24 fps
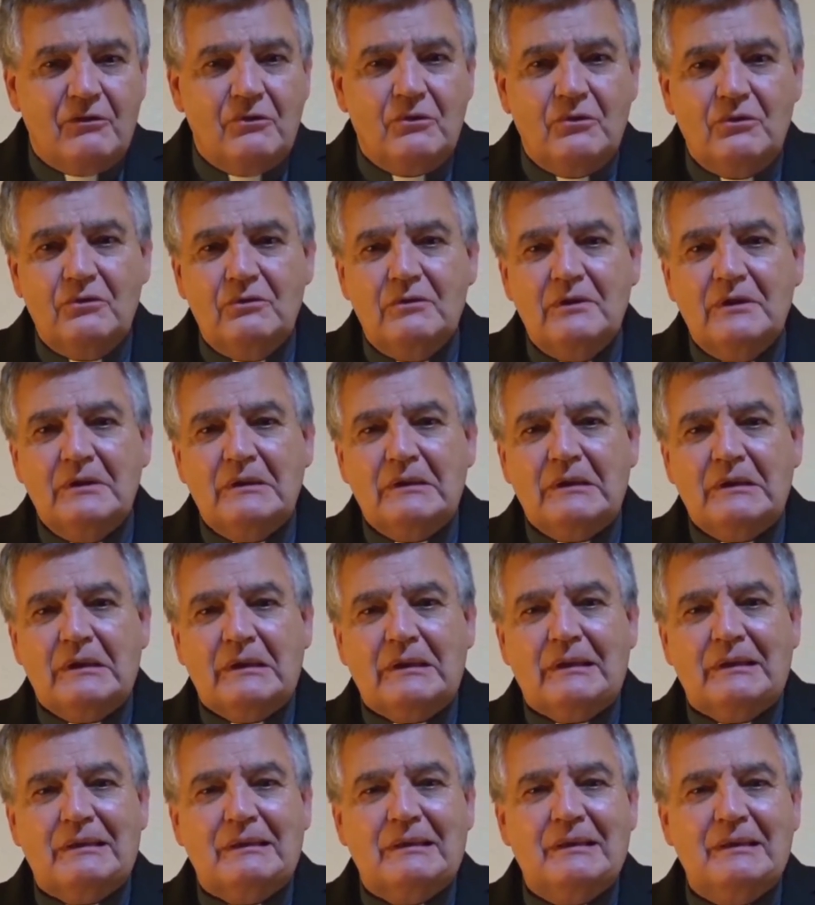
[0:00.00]

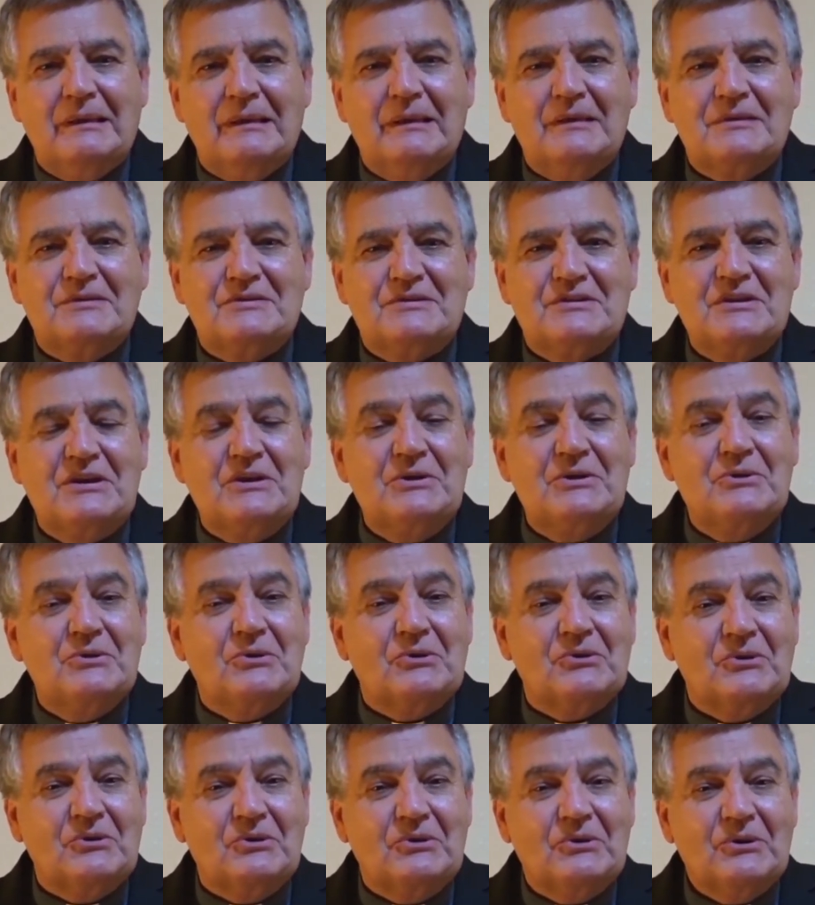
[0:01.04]
crazy German synod
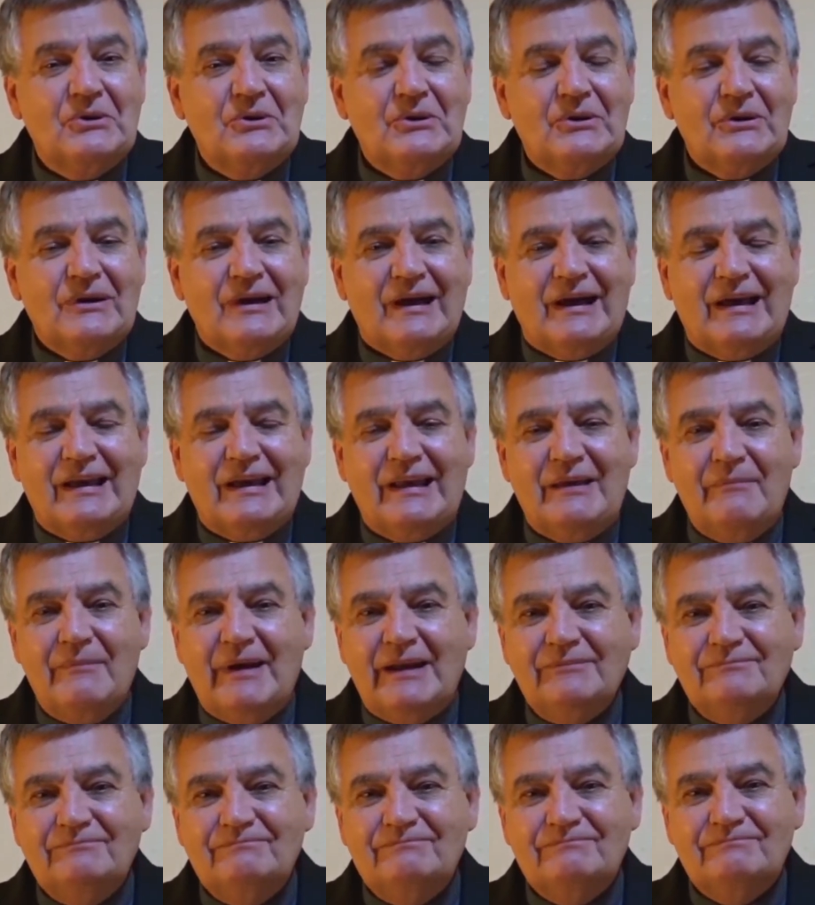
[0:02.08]
to
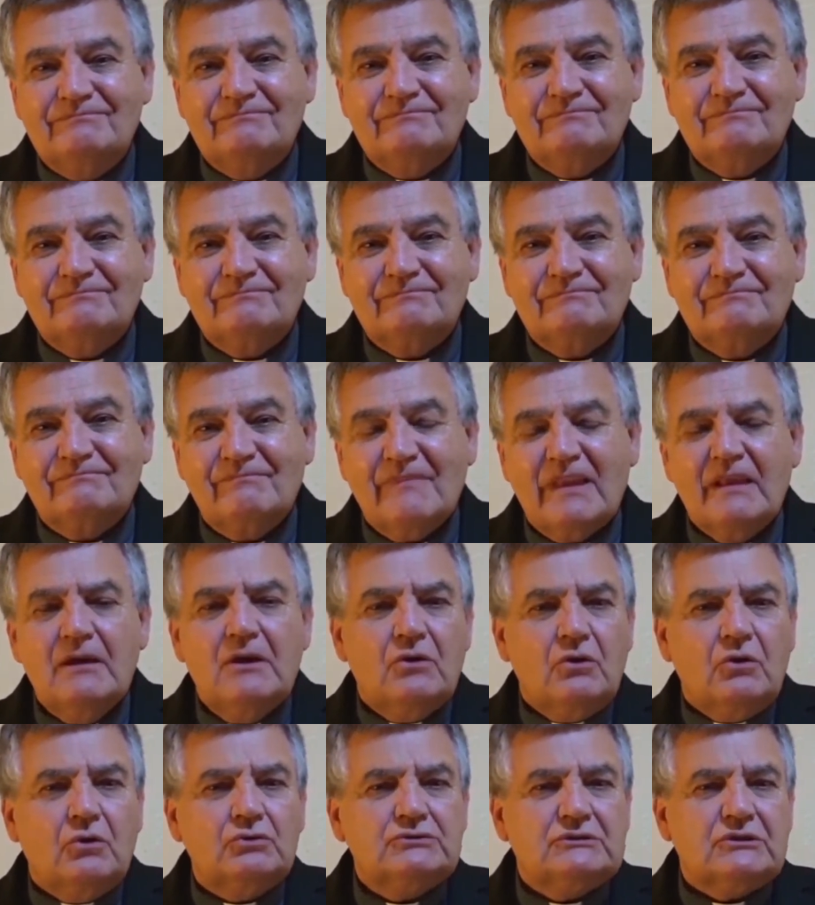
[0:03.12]
heel?
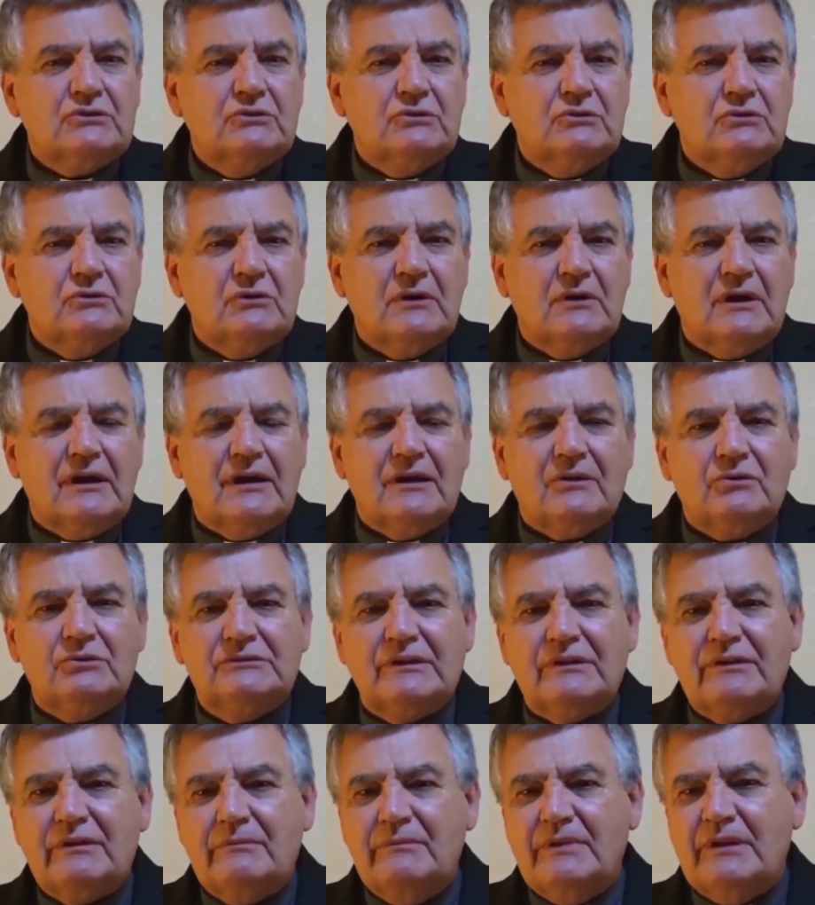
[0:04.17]
Another event
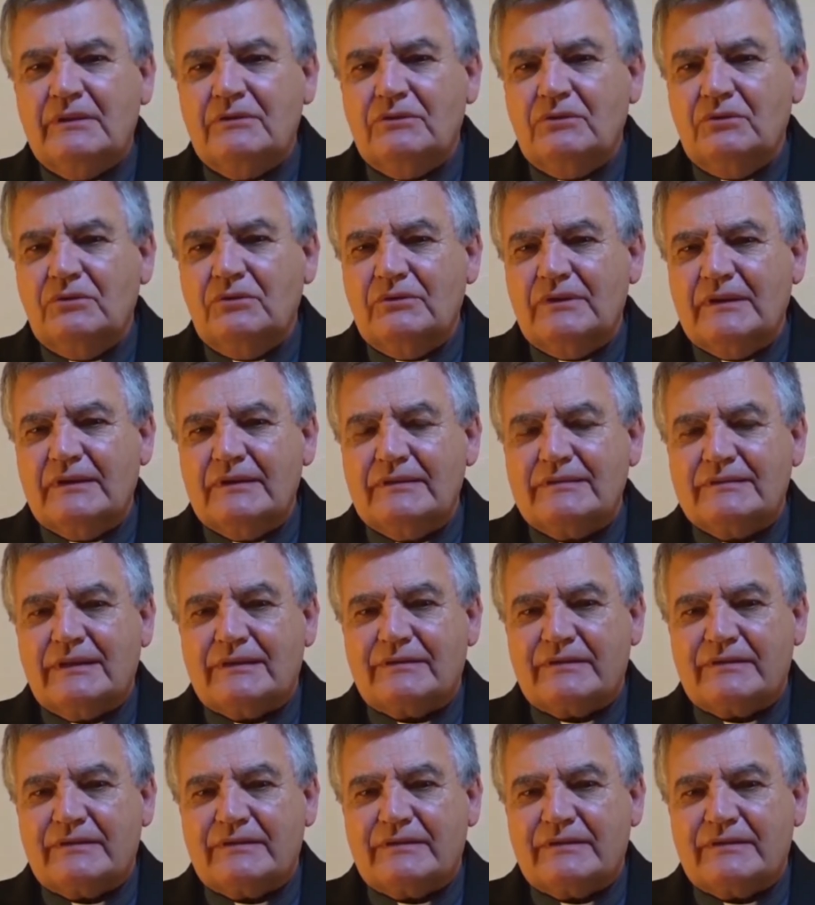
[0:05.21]
this week.